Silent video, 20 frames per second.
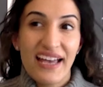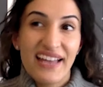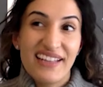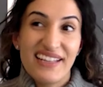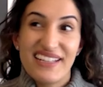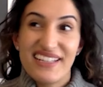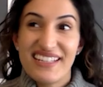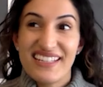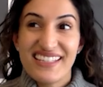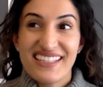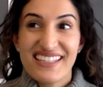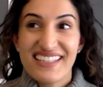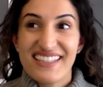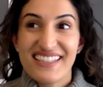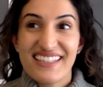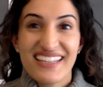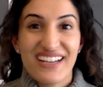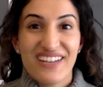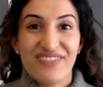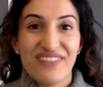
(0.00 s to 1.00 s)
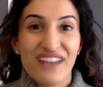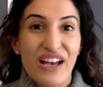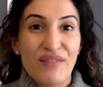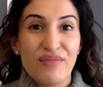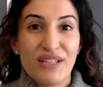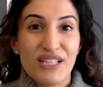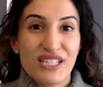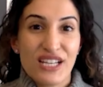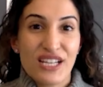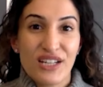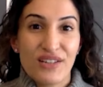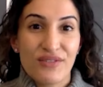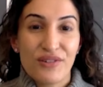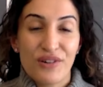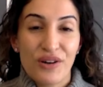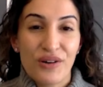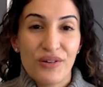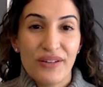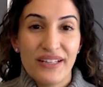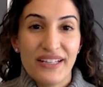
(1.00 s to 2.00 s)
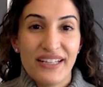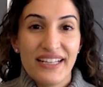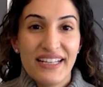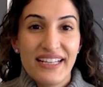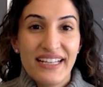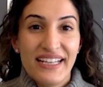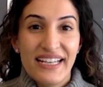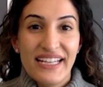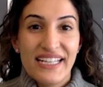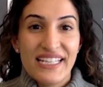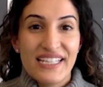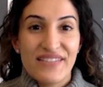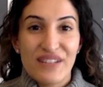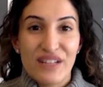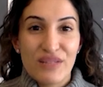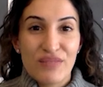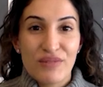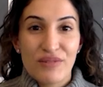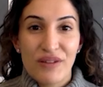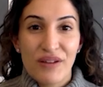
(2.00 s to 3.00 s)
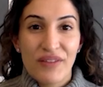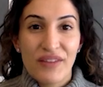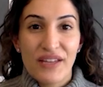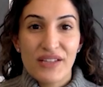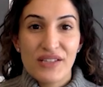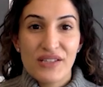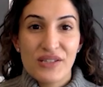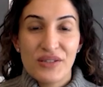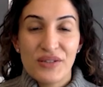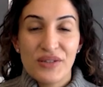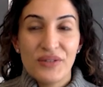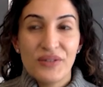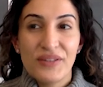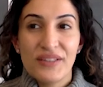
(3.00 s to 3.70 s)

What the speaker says: And then just to see how families kind of grow and develop around that too.